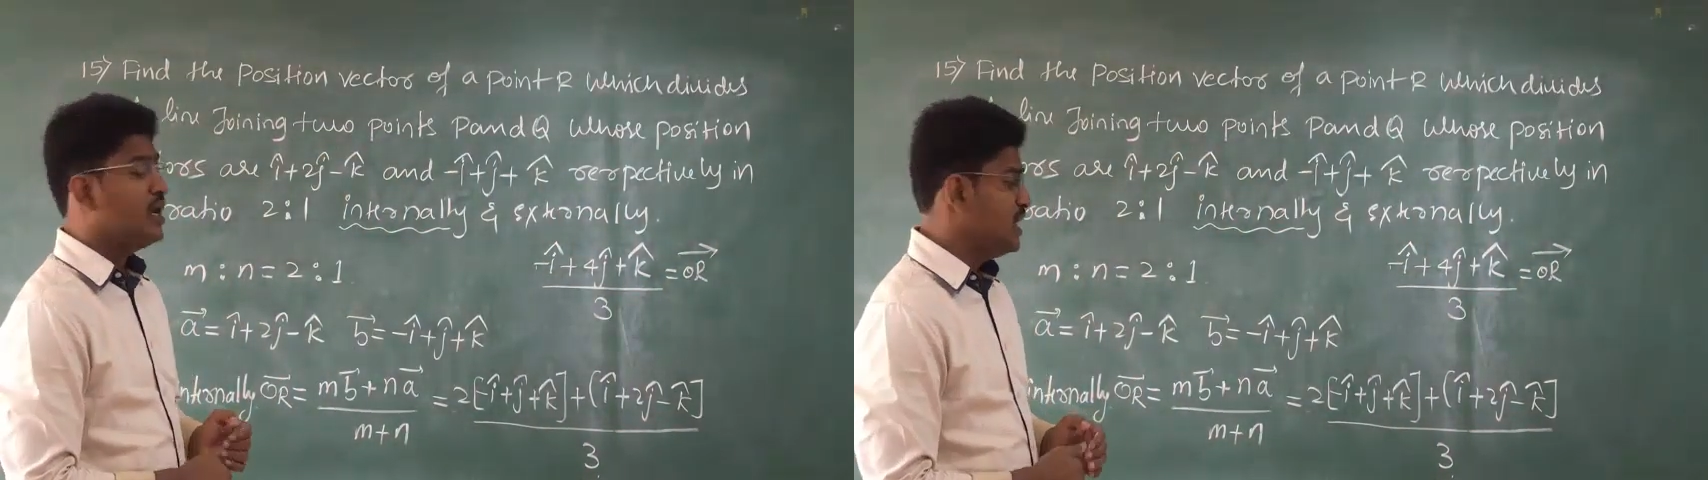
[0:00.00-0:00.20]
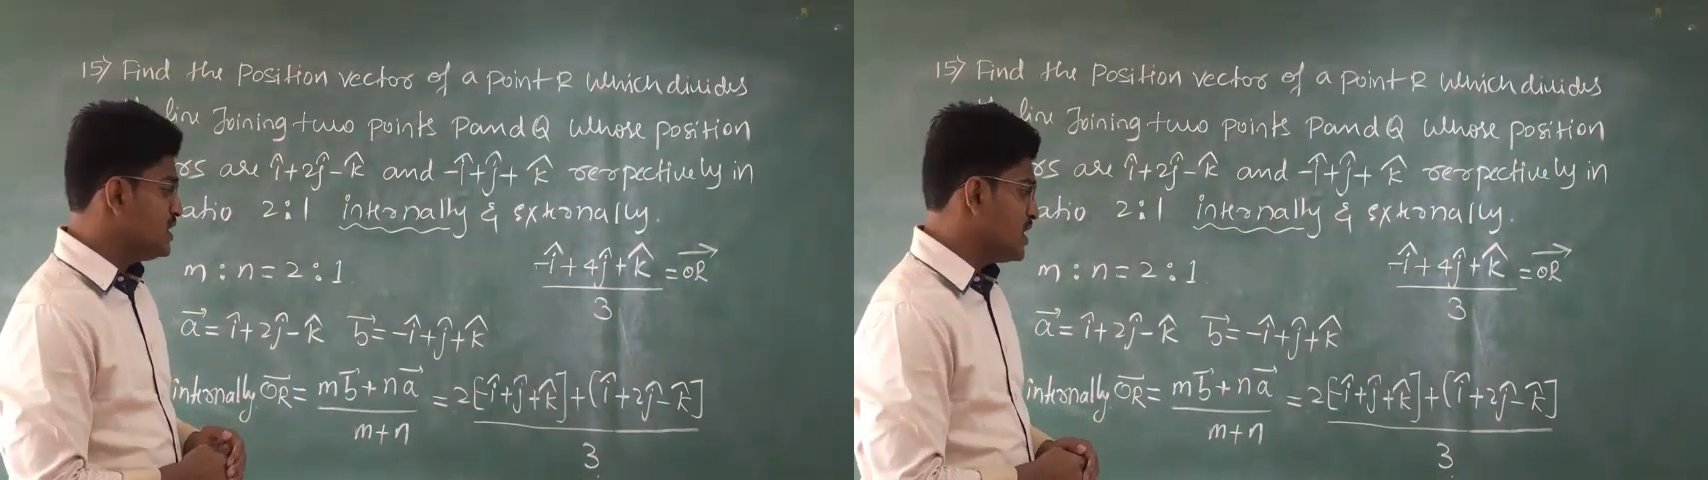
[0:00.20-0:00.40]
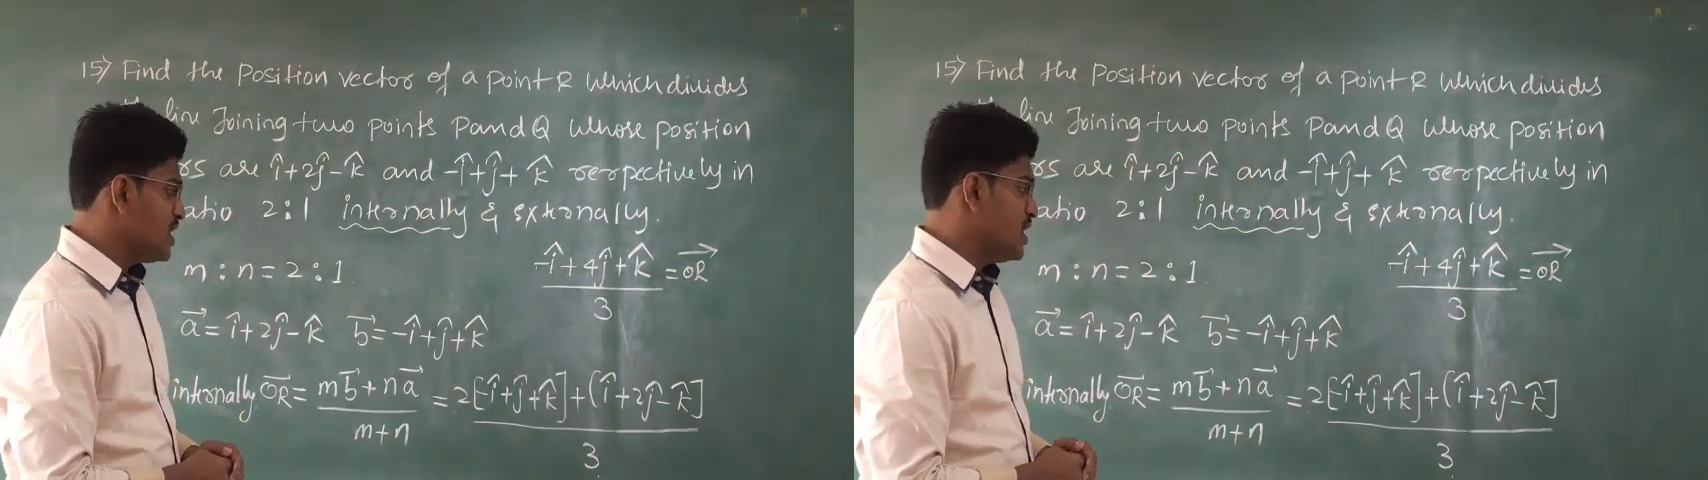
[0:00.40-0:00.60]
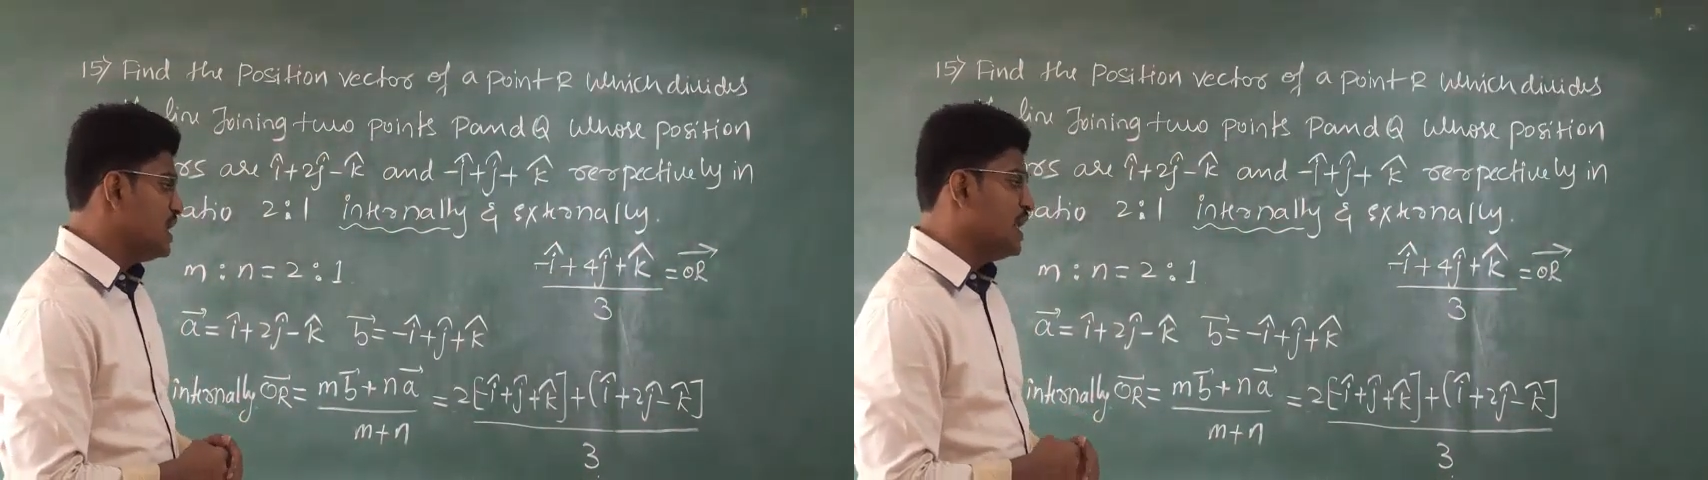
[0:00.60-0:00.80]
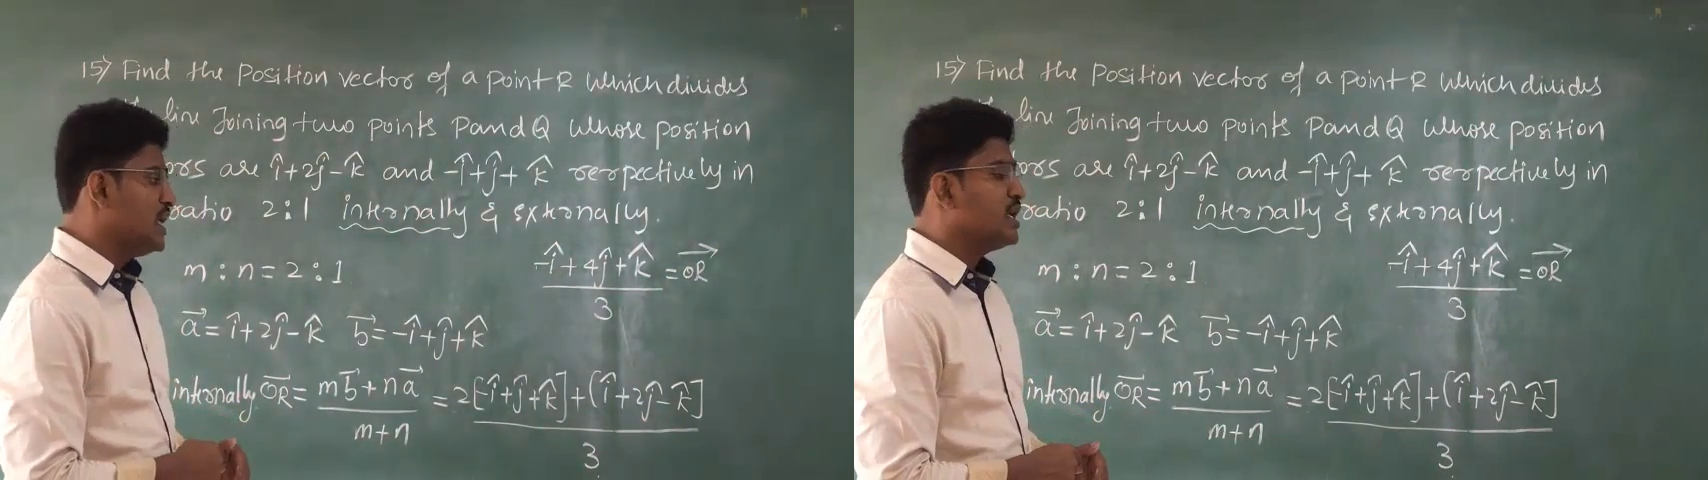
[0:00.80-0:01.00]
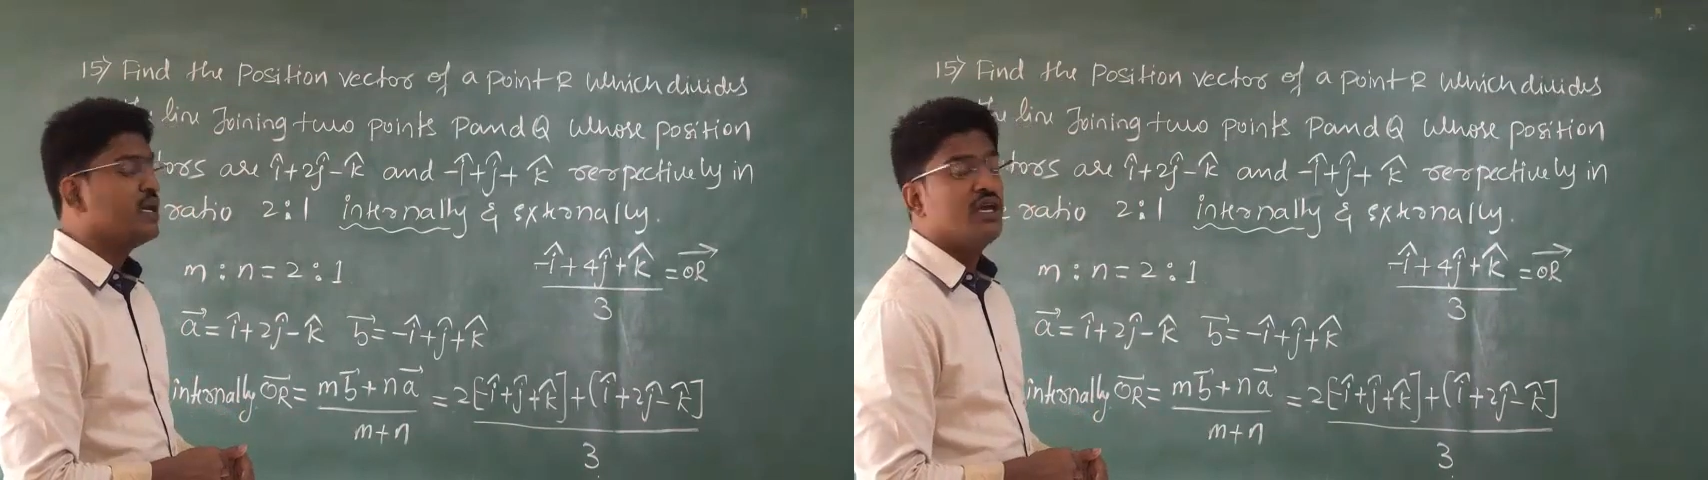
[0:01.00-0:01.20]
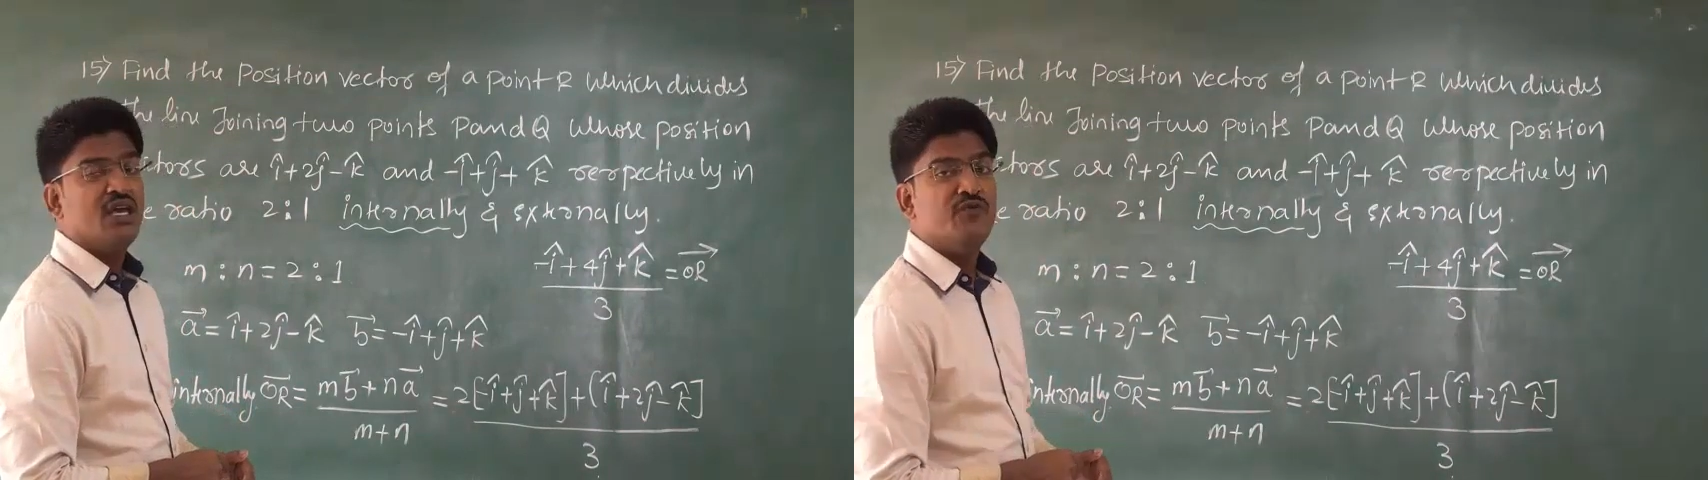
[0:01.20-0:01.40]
internally.